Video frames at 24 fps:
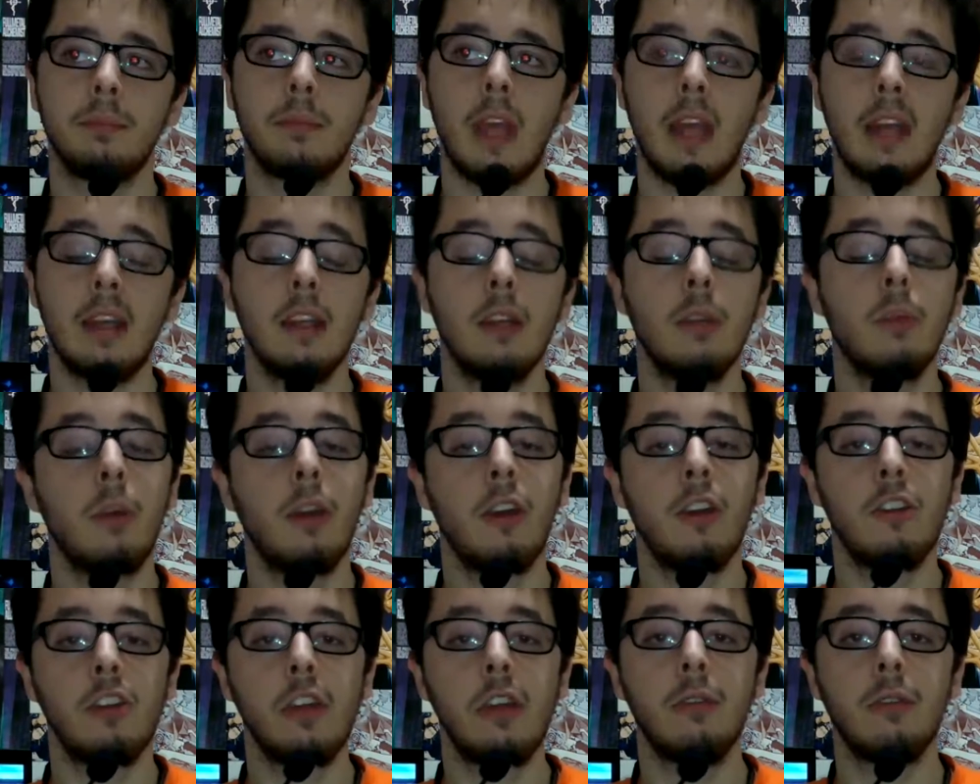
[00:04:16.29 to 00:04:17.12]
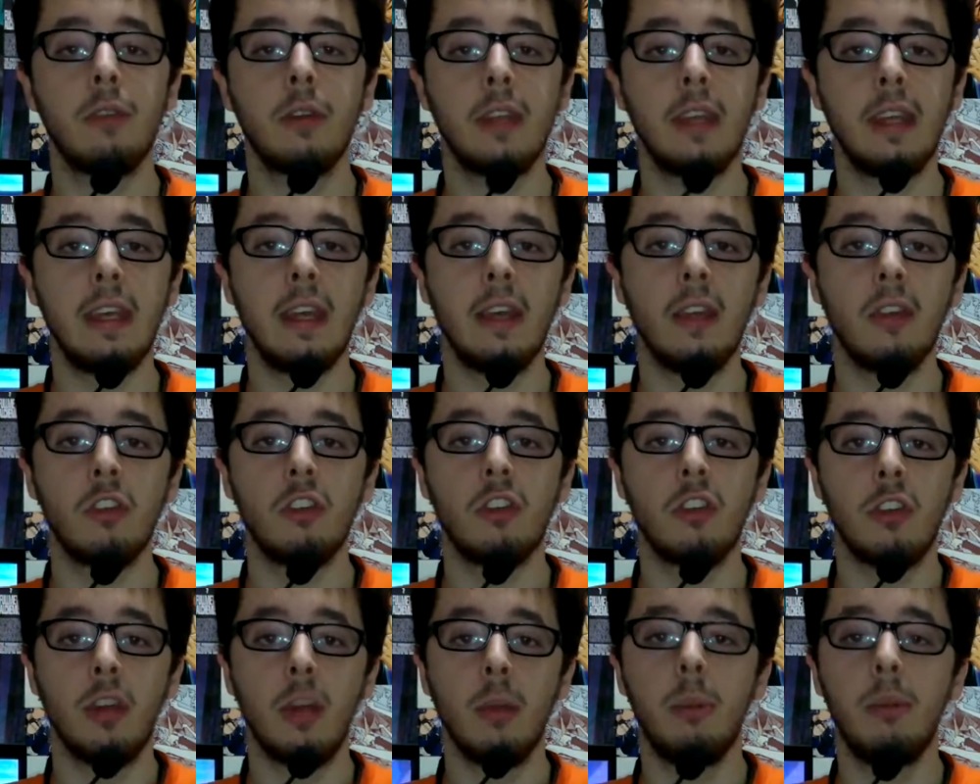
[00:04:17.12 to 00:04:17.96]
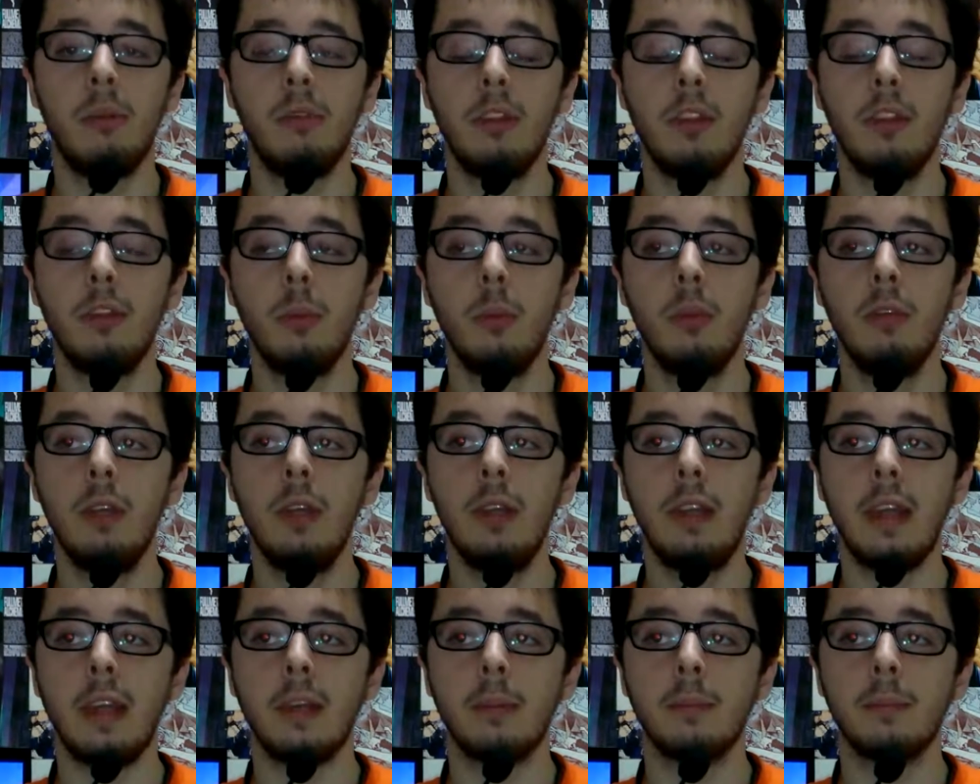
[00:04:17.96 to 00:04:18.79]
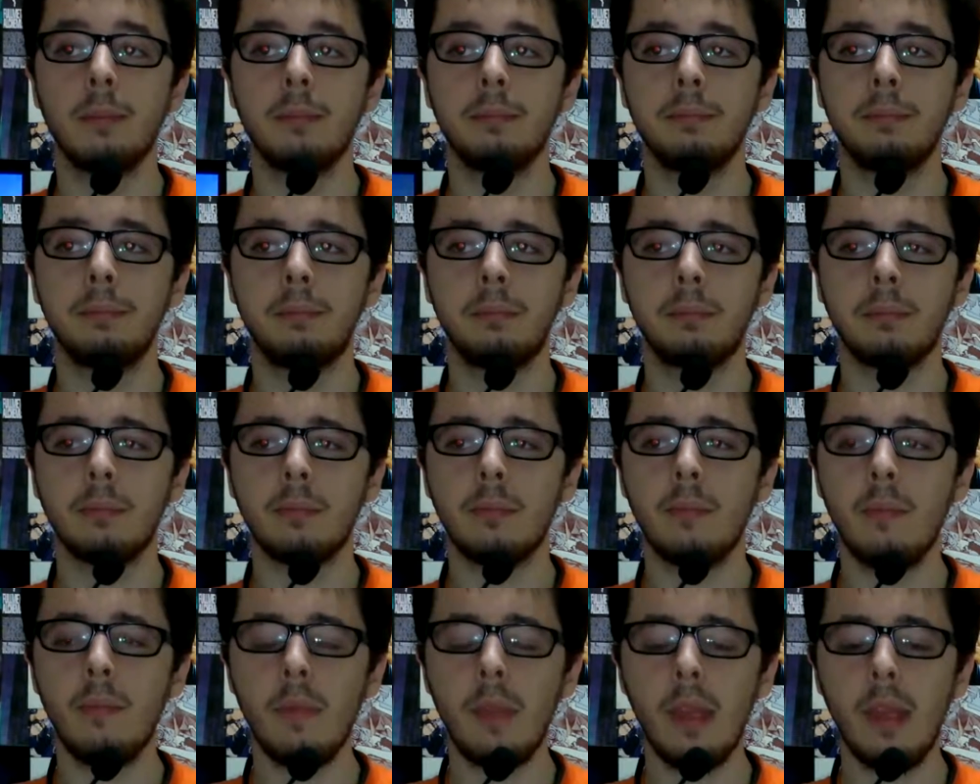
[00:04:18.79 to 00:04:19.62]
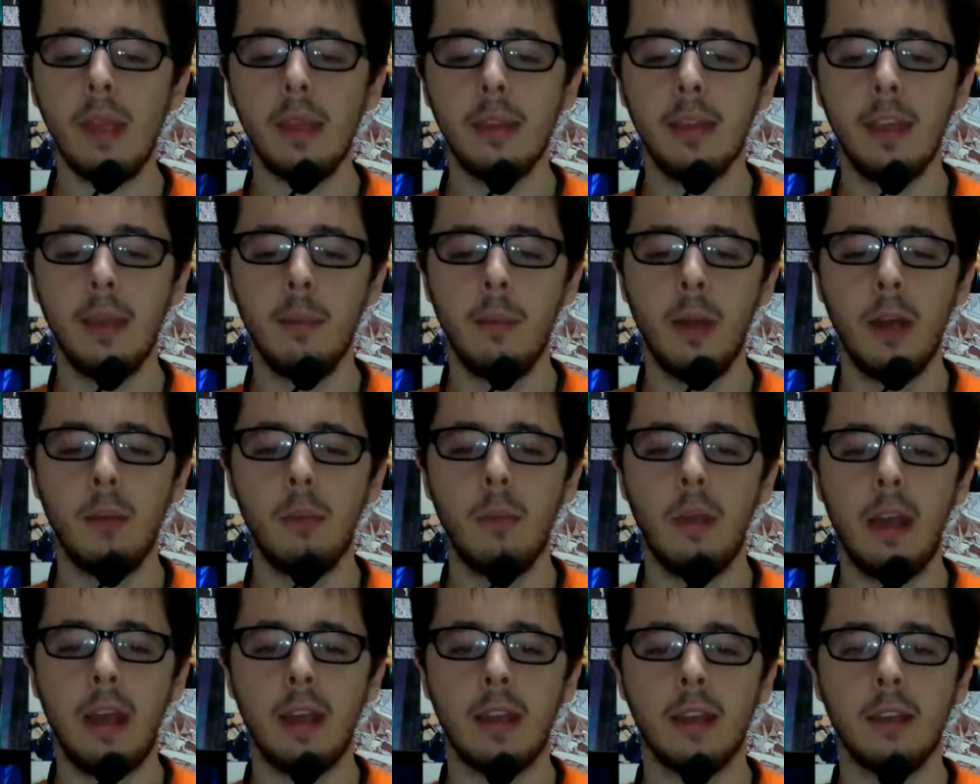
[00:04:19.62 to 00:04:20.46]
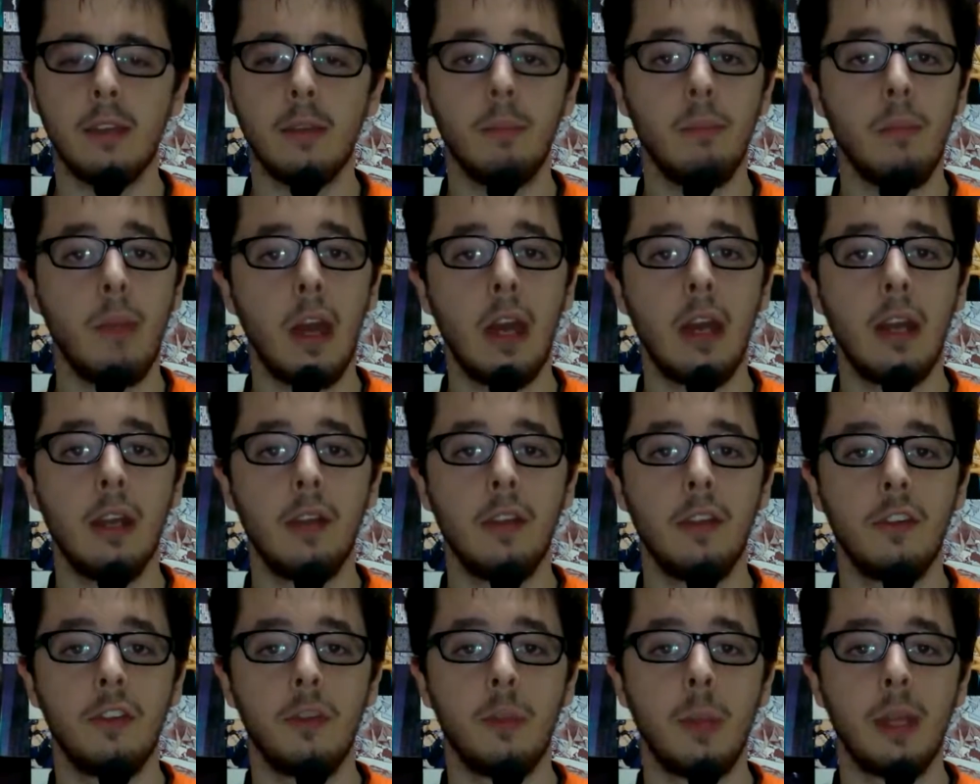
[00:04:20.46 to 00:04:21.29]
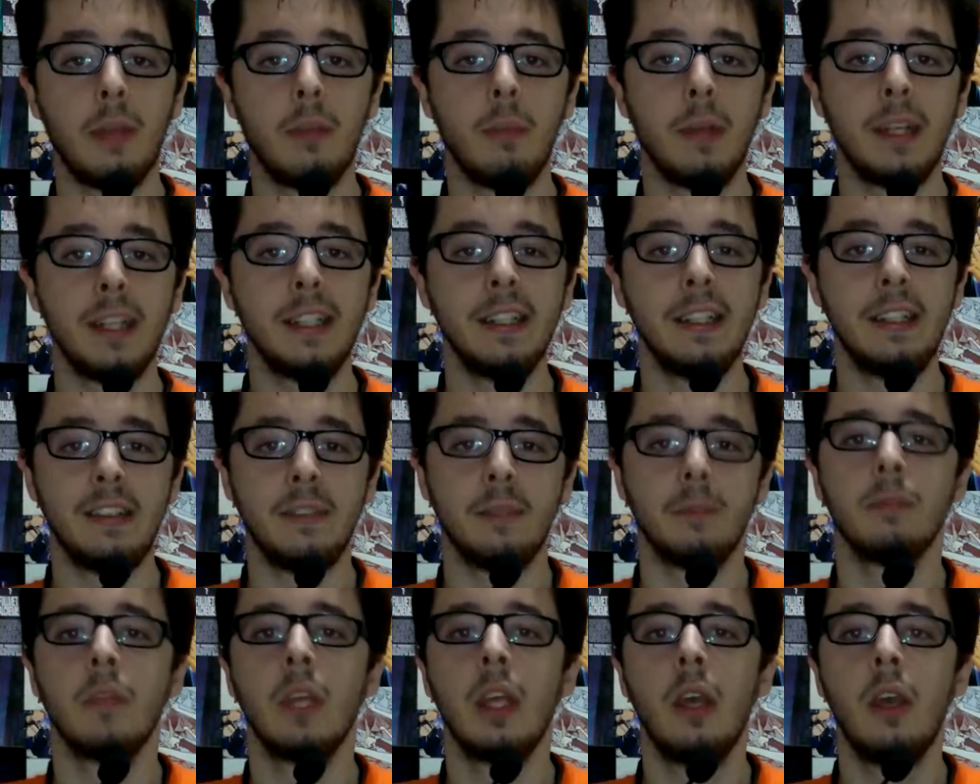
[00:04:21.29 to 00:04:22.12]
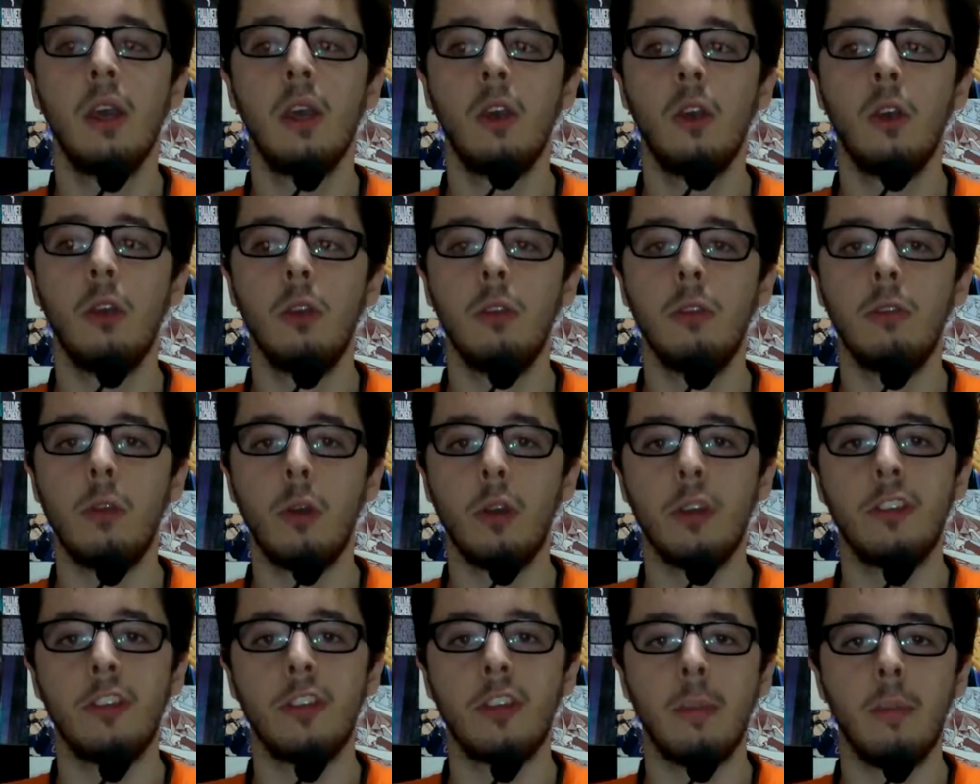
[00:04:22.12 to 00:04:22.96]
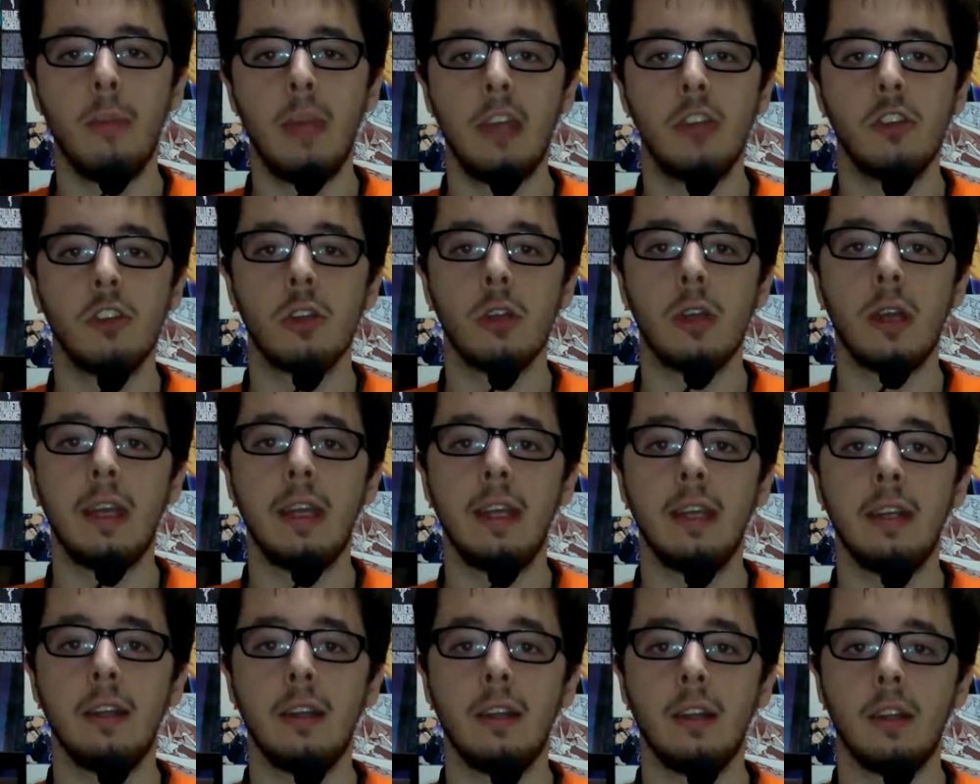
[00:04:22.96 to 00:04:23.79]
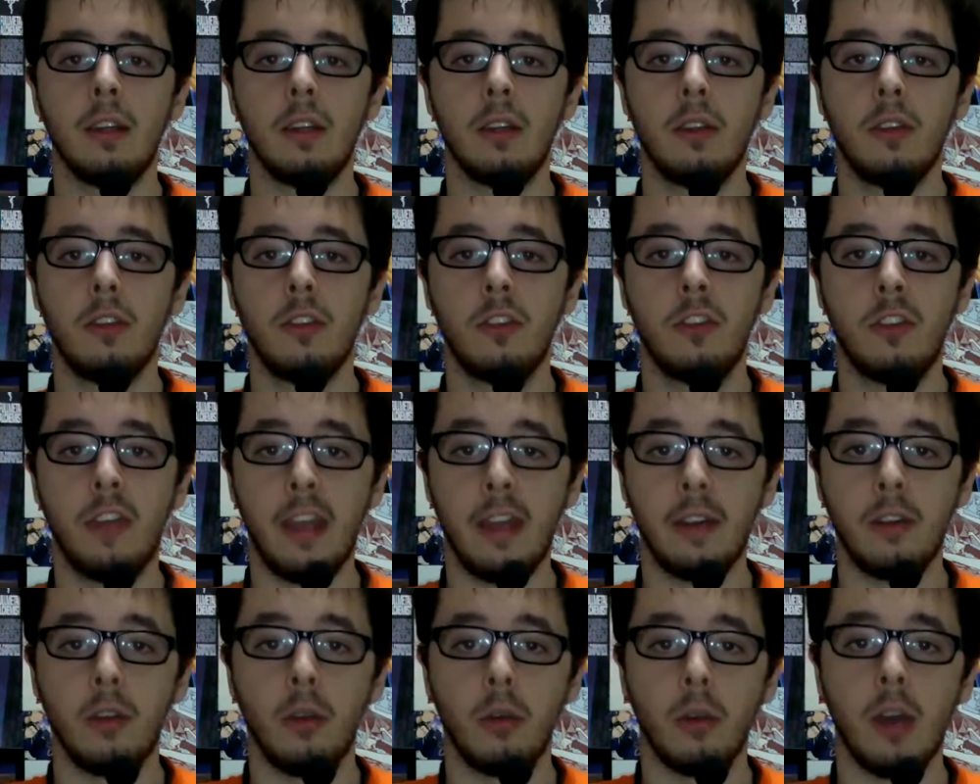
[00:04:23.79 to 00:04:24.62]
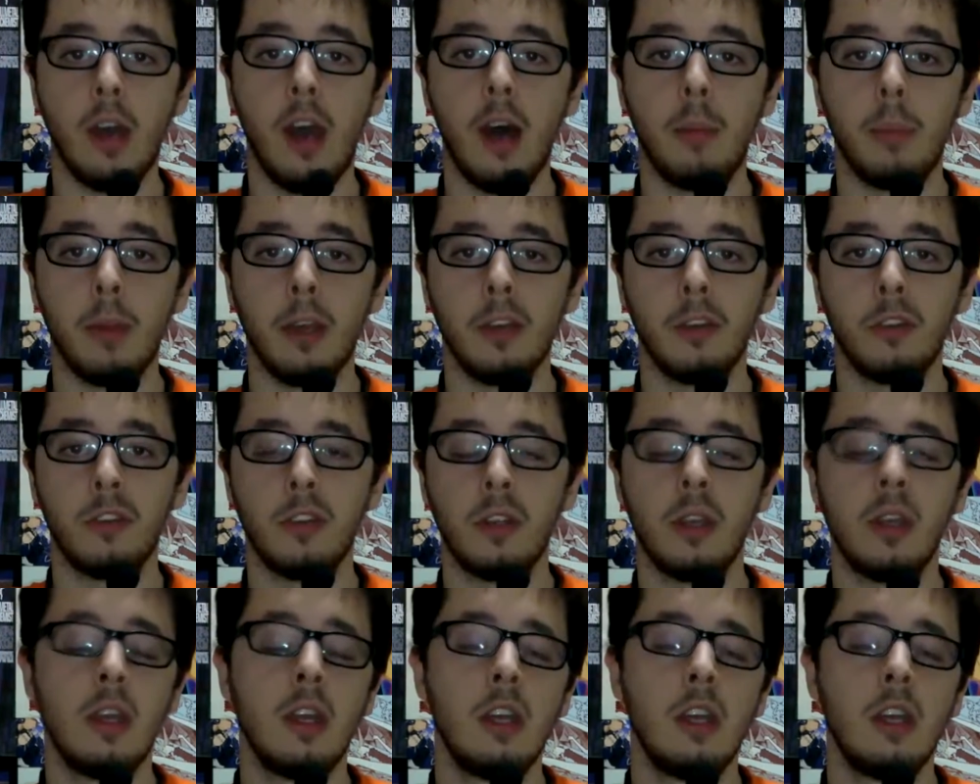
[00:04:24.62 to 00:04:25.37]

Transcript: I did appreciate for the English dub of this movie that they bring back Mary Elizabeth McGlynn, who voiced the Major in Standalone Complex.